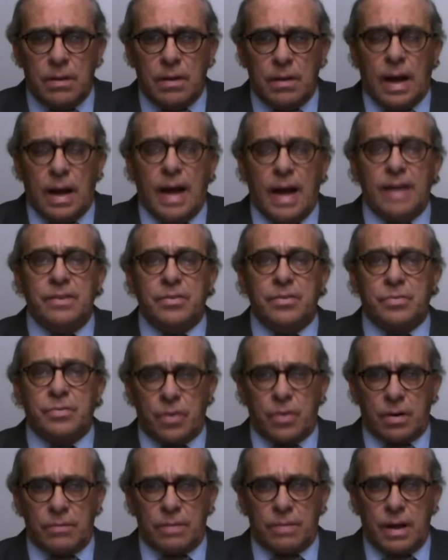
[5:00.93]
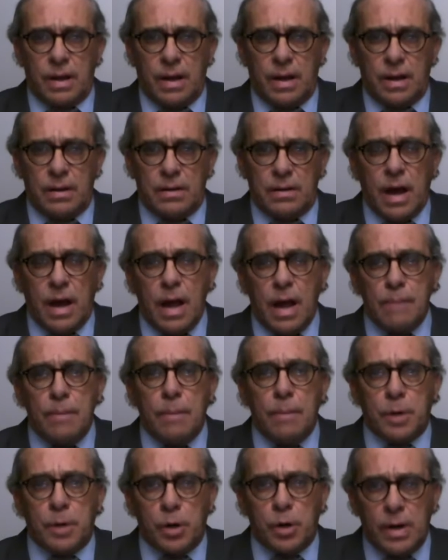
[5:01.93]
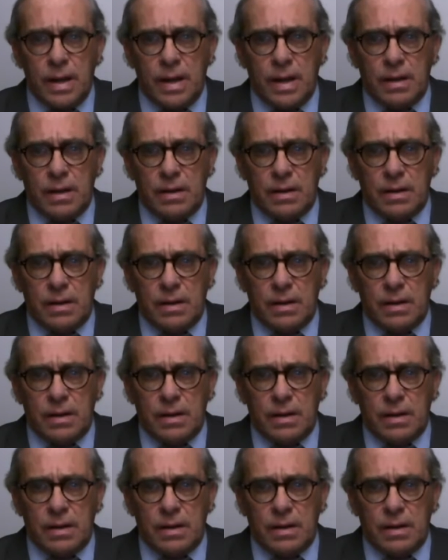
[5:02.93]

I deserve that. I am a Marine.